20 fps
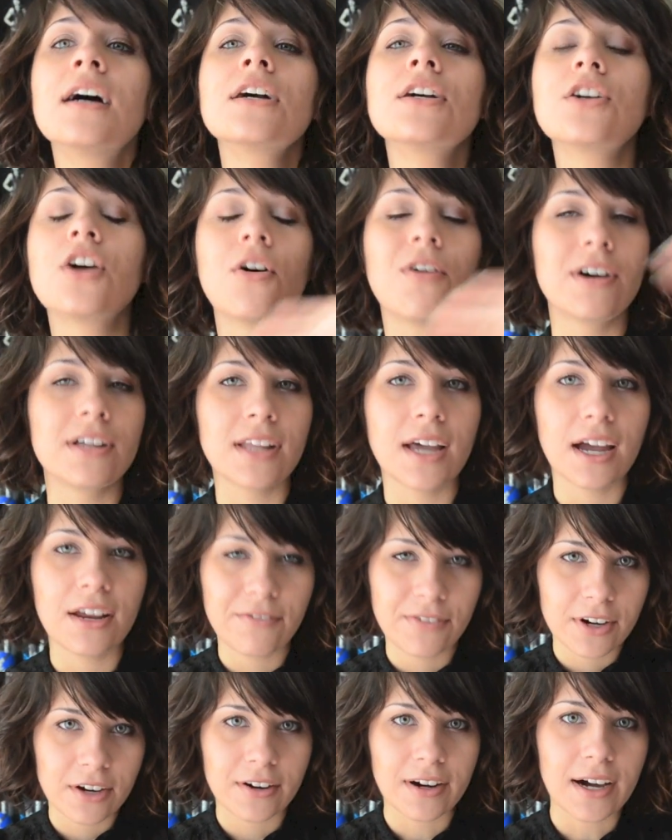go online,
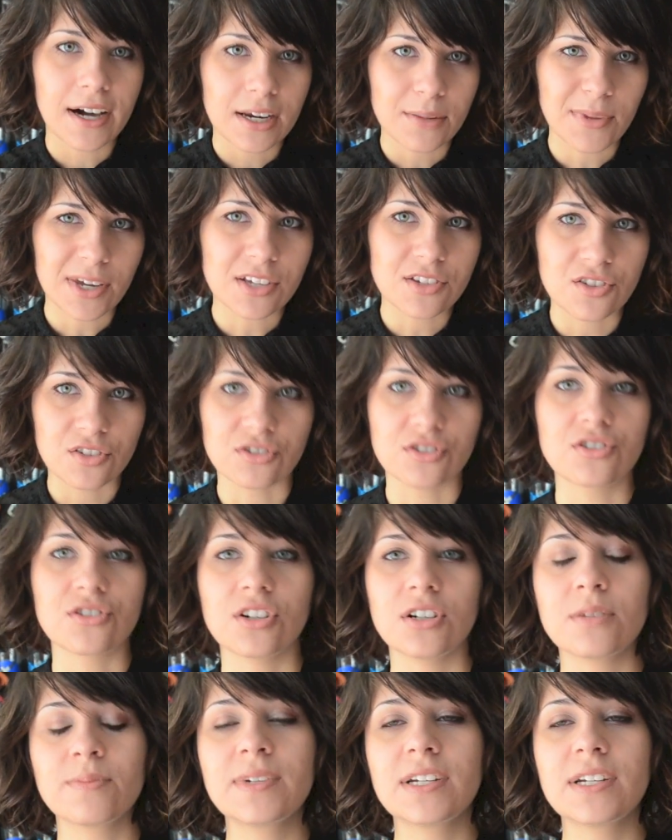figure out how to make a circle skirt,